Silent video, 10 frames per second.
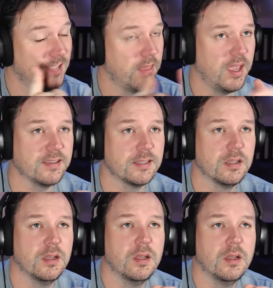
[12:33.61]
Thanks.
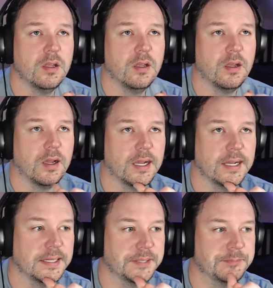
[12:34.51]

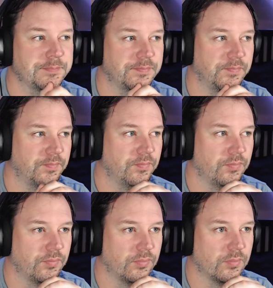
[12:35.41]

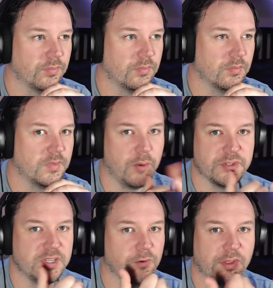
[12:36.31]
That
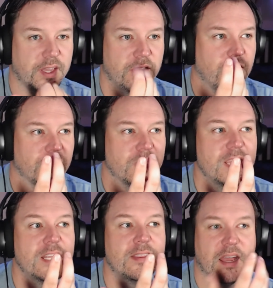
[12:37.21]
was never a thing. You never
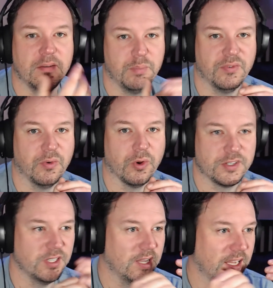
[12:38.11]
needed that before
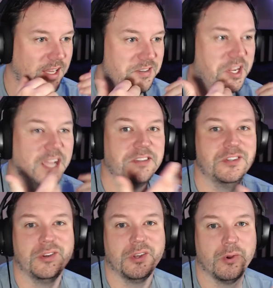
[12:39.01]
to like
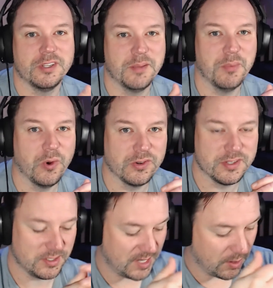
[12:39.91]
entice you to go to Tim
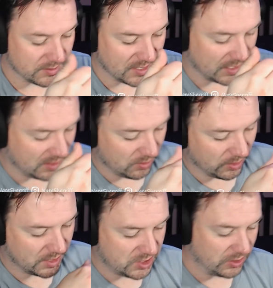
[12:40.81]
Hortons. Now it's like you
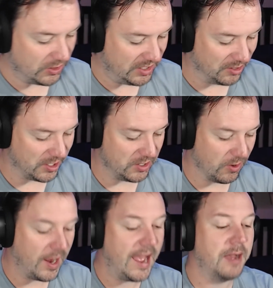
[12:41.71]
look at
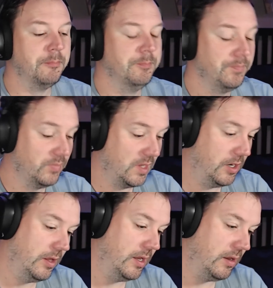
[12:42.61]
your app
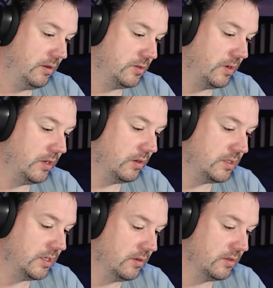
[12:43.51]
and you're like, is there any good
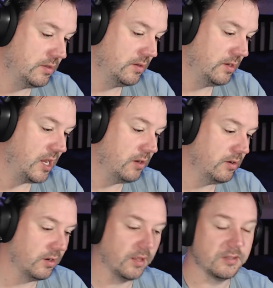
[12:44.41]
deals? No?
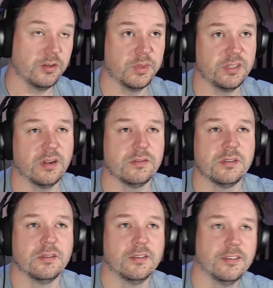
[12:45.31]
Okay, let's go to McDonald's.